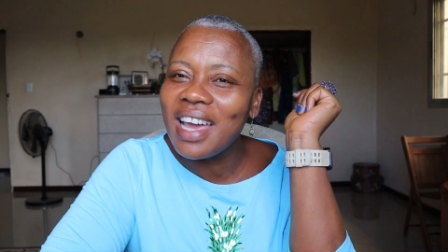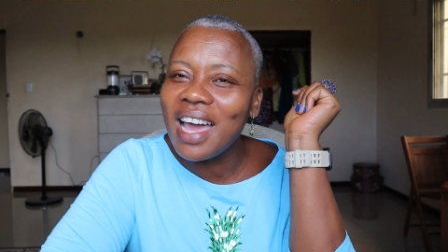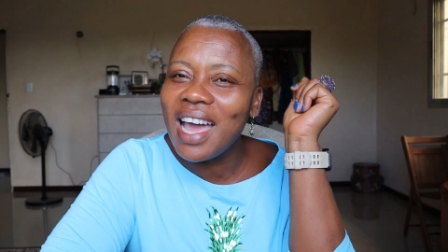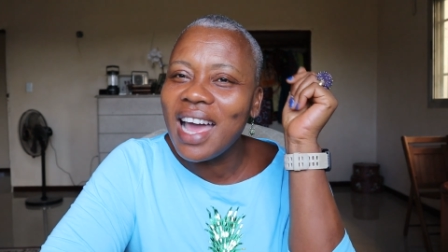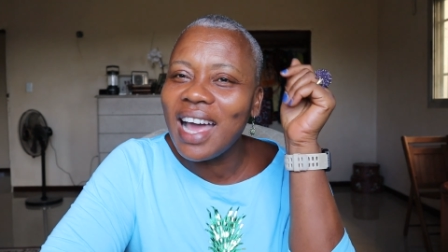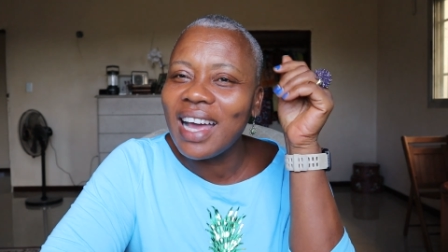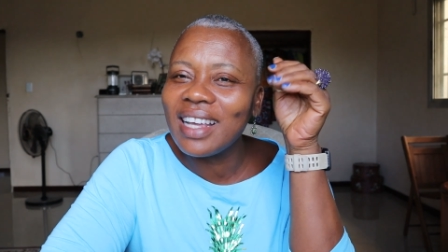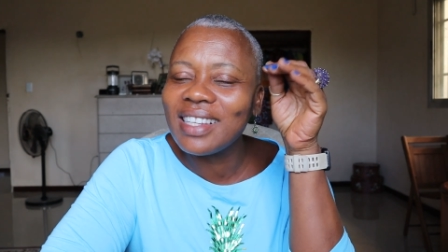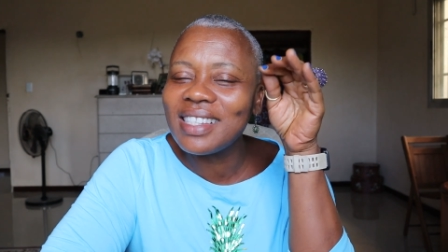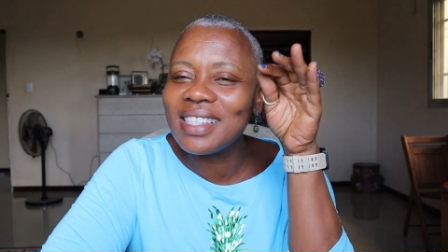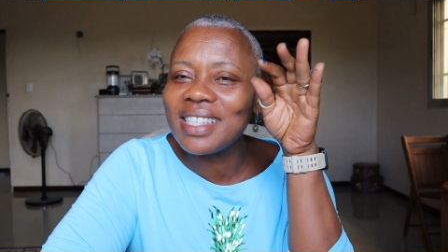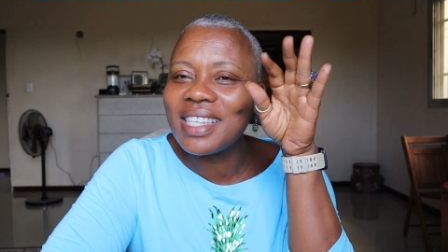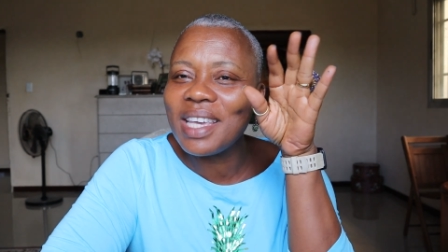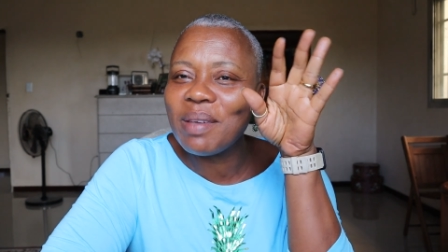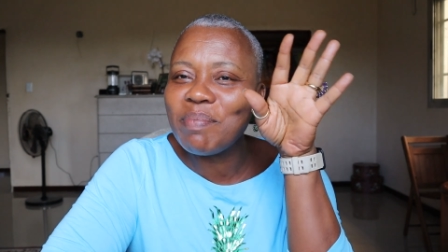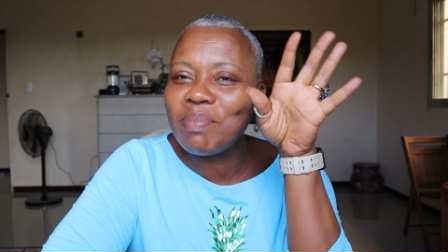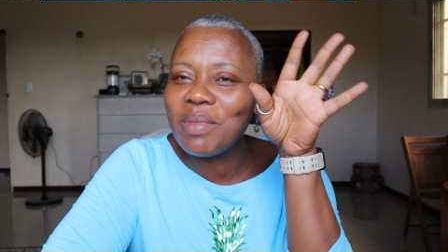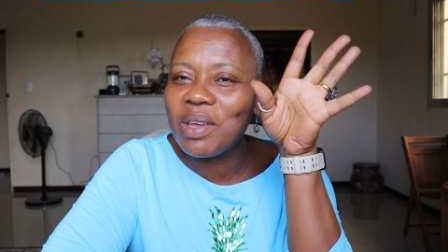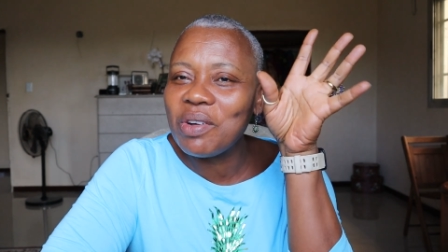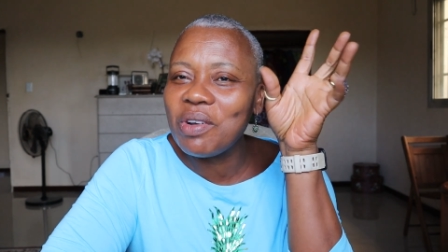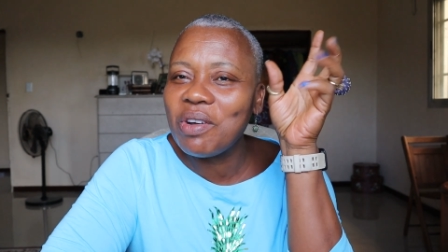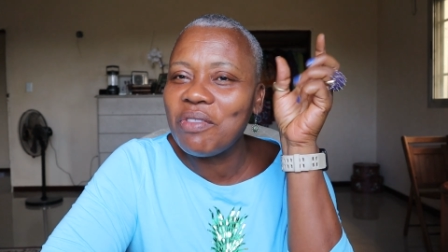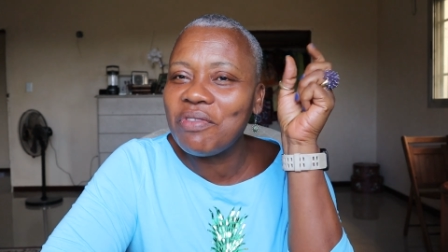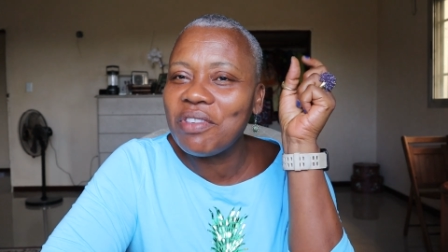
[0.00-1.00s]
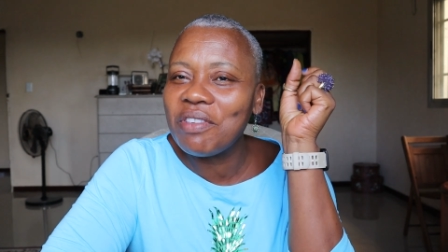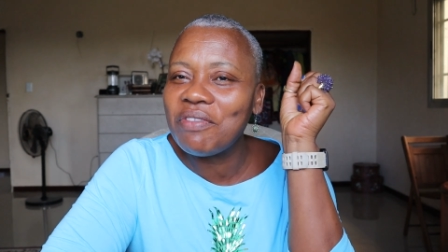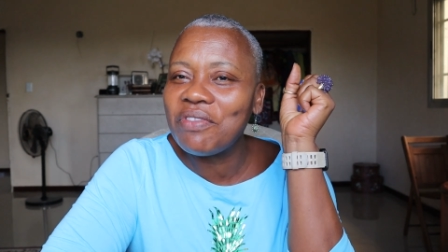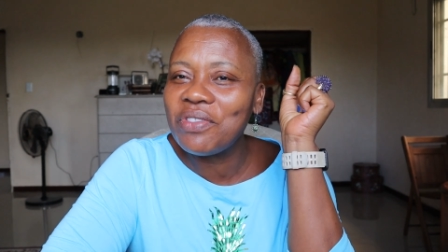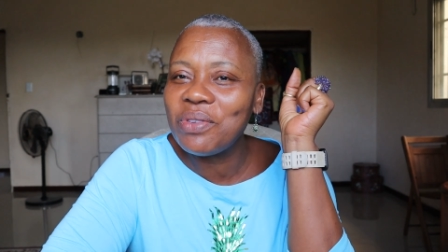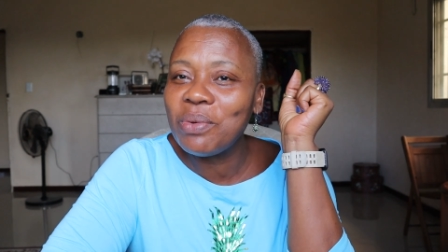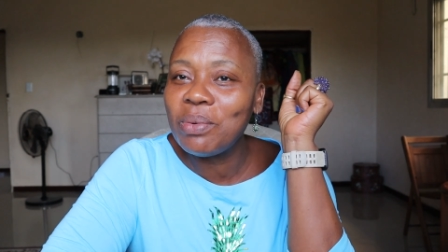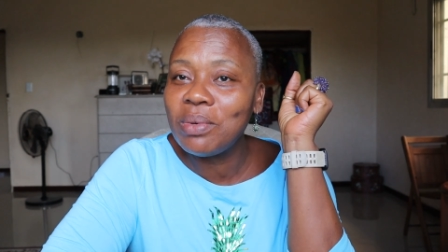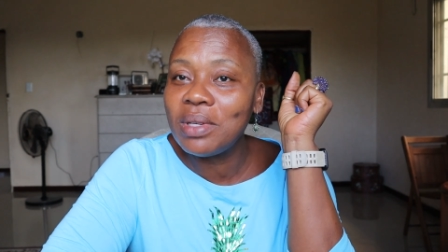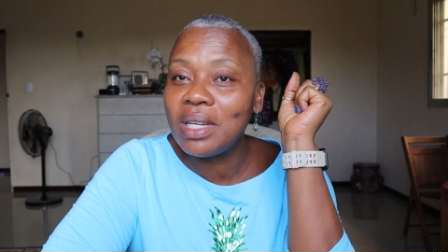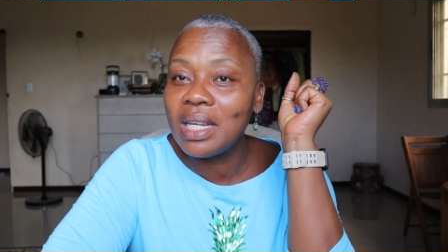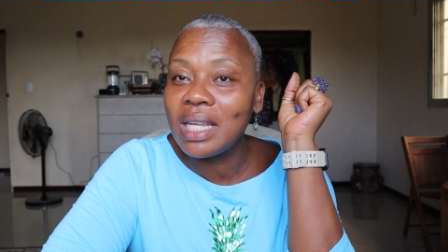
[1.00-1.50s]
Now I skipped the coffee a
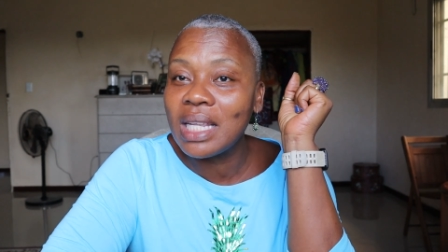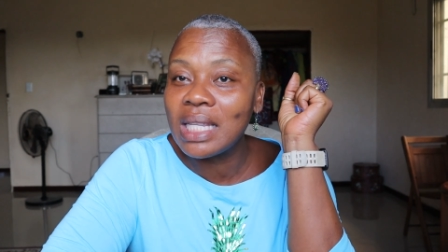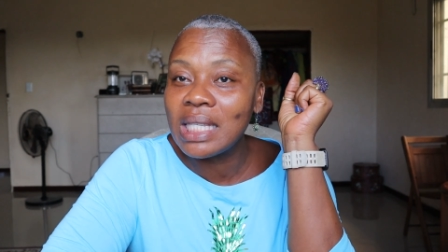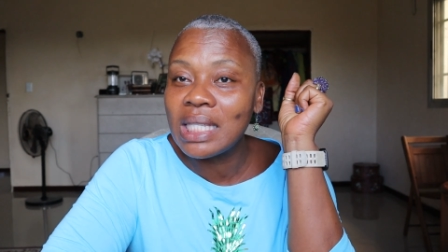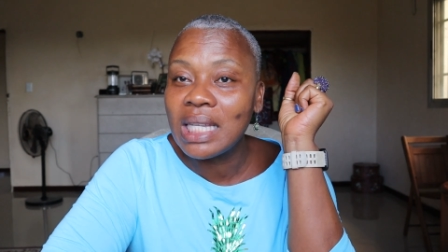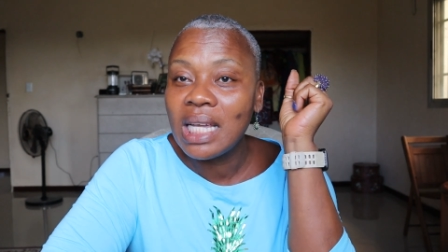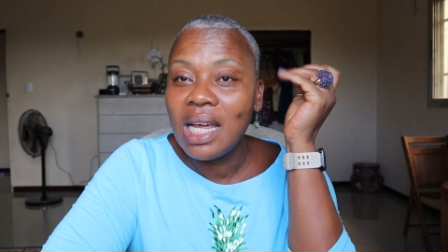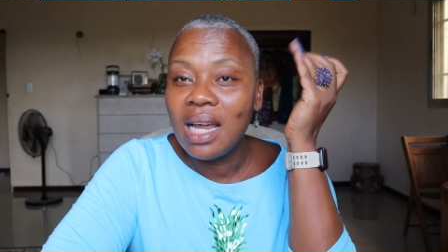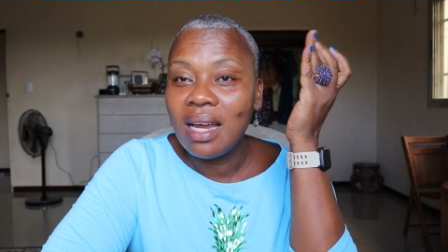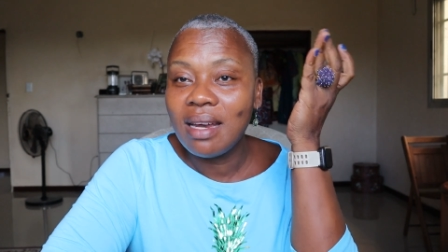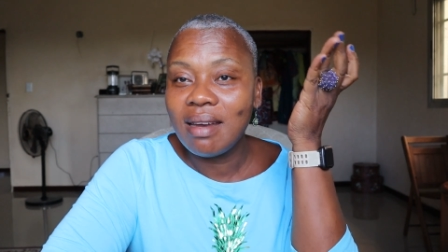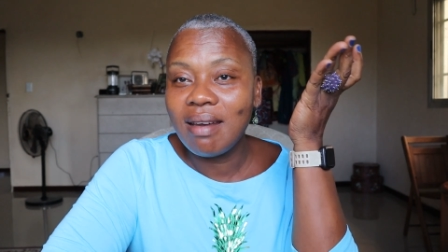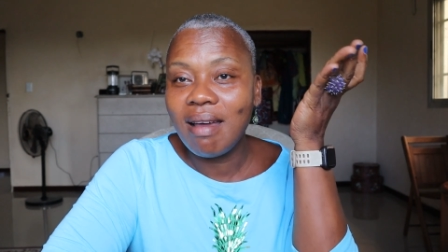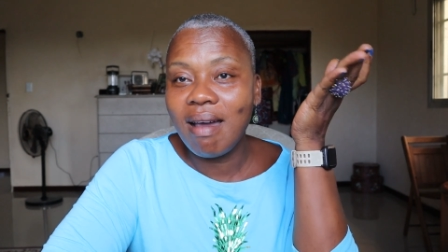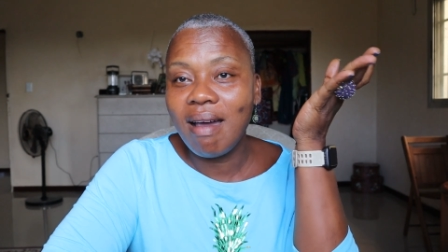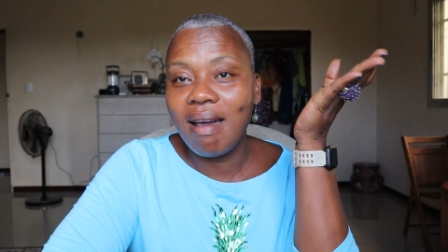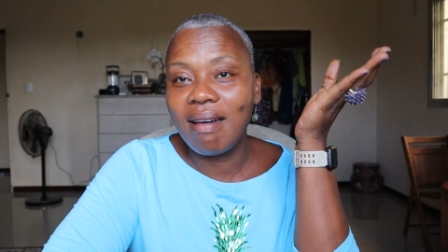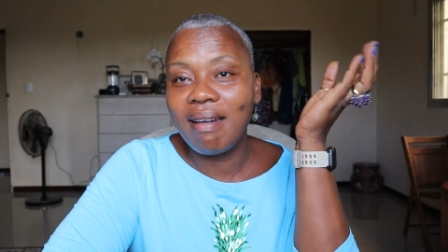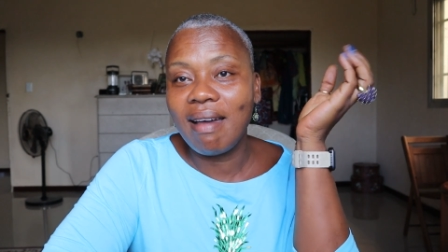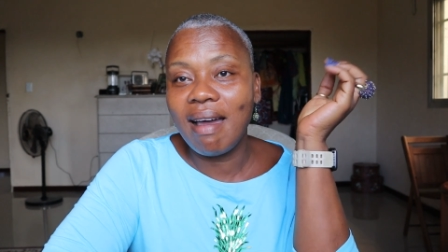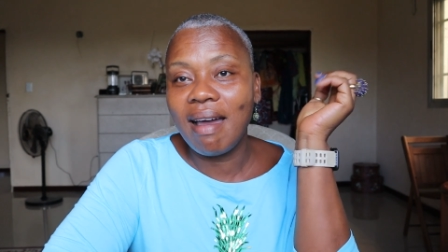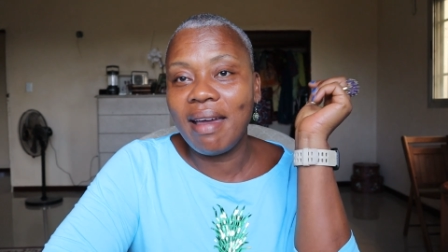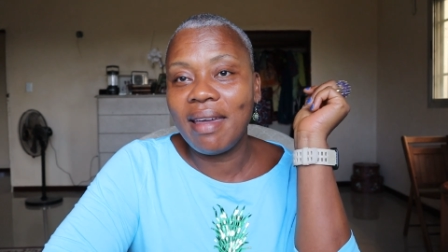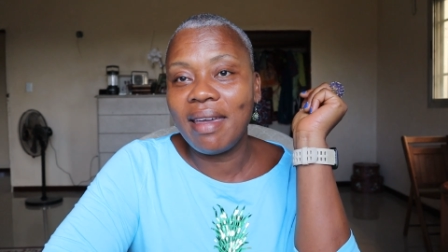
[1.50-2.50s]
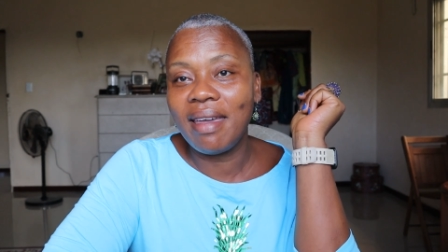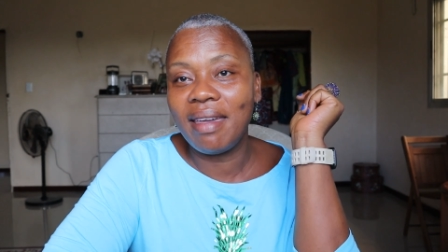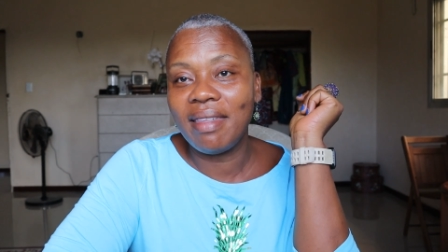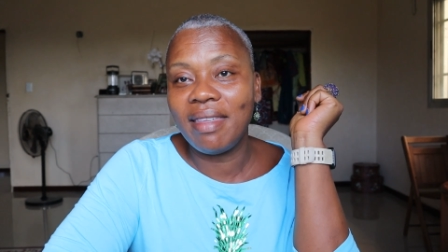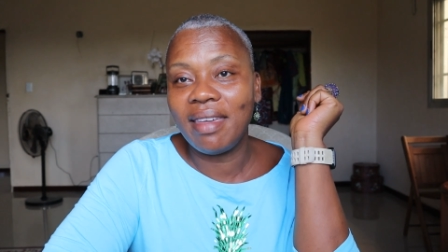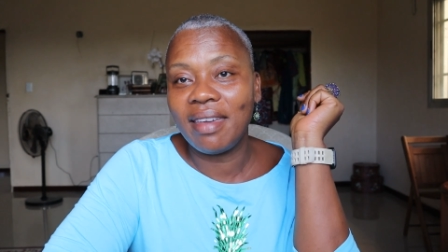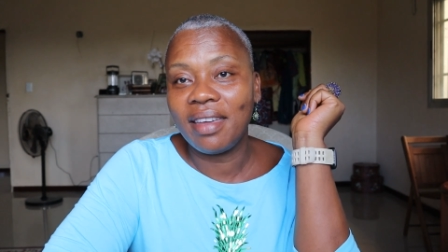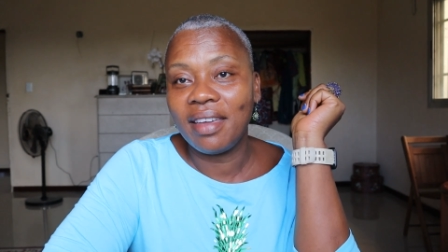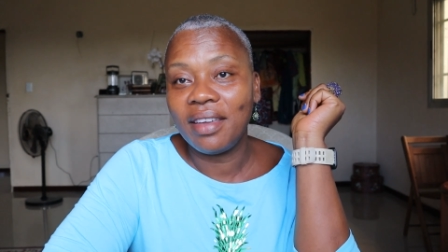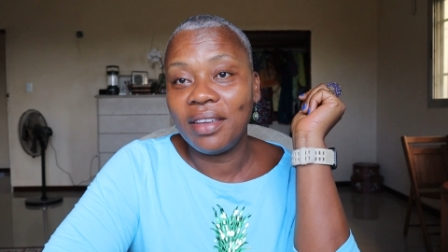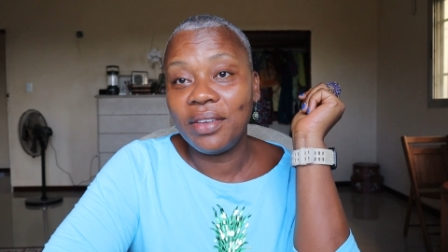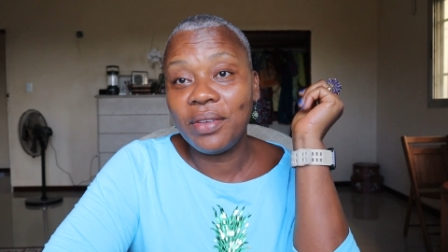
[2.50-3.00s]
few days. Now I got a
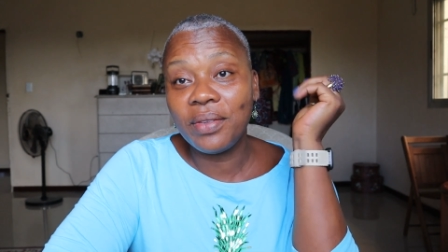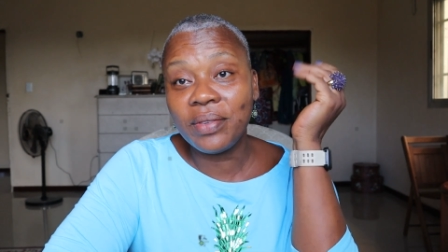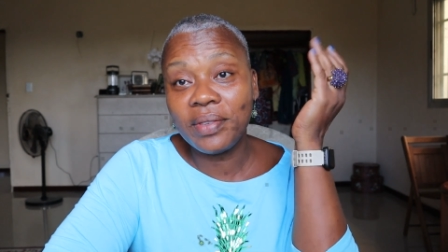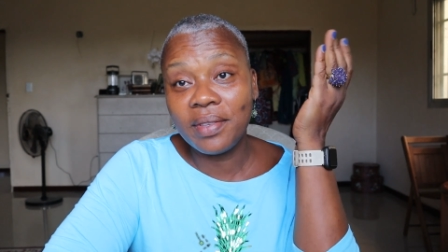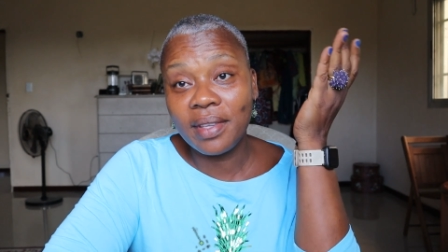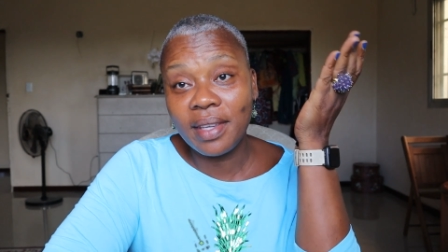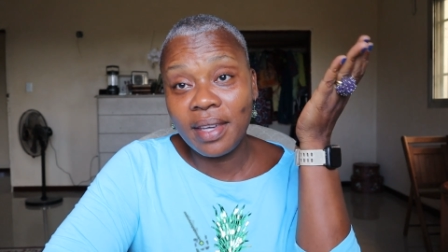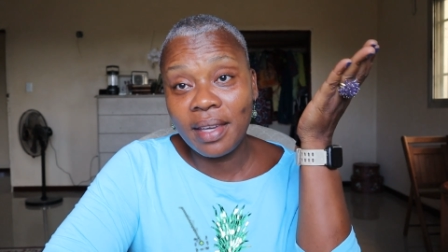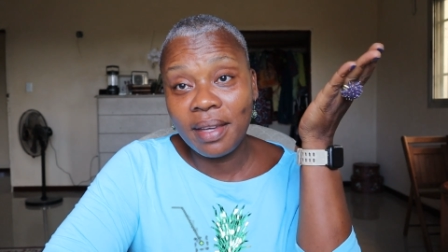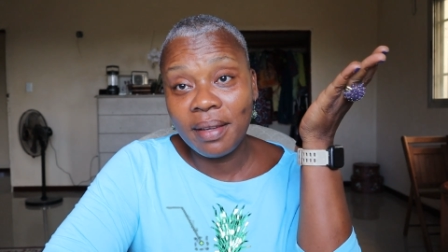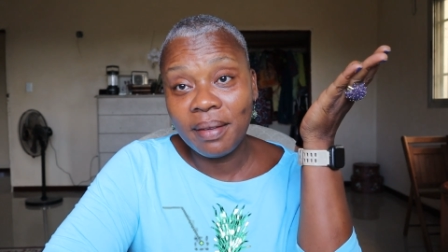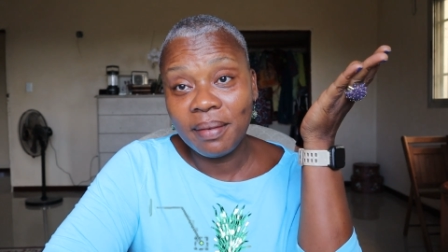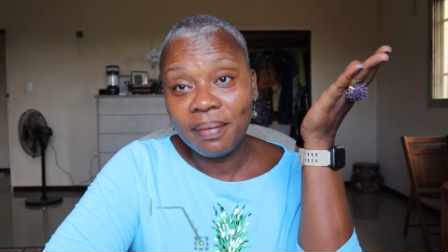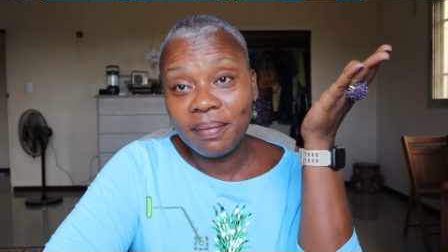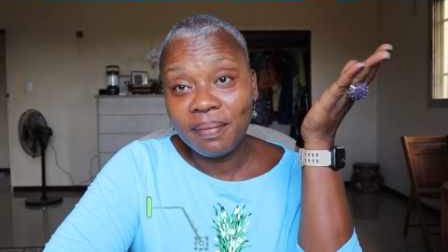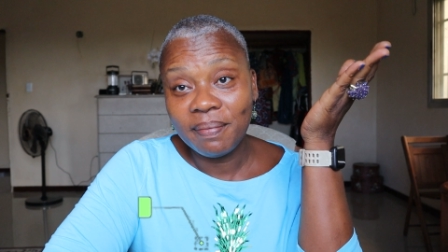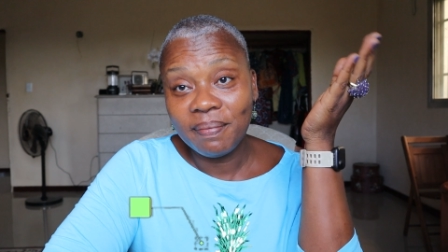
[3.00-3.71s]
headache. You see?